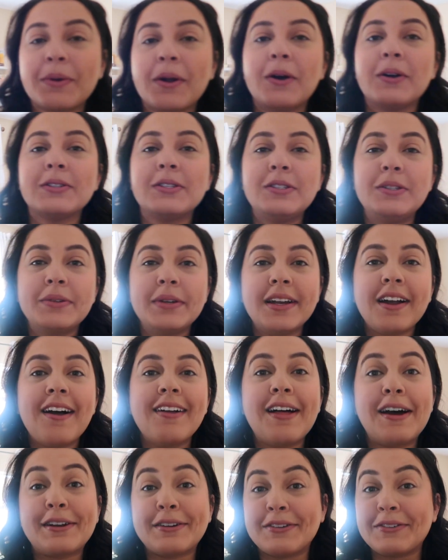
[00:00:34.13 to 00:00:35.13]
We're also doing
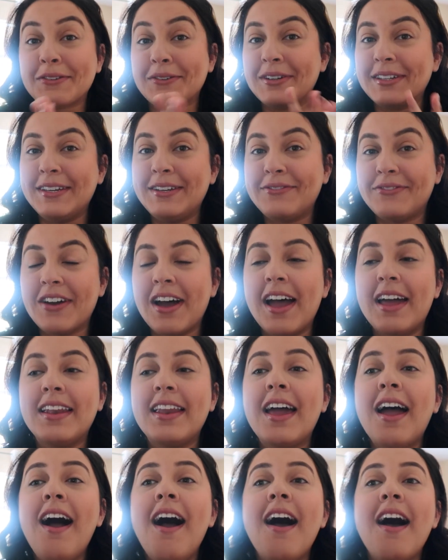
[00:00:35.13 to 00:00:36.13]
a lot of really
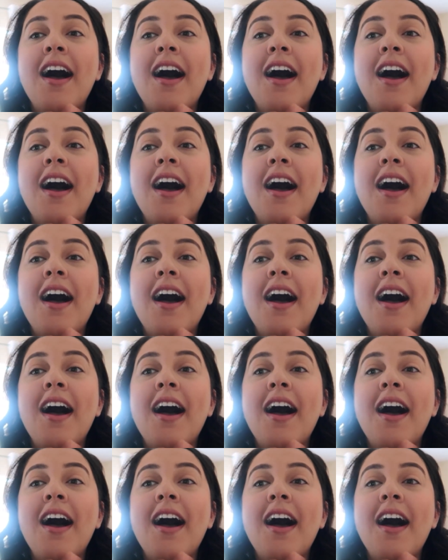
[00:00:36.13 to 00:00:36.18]
fun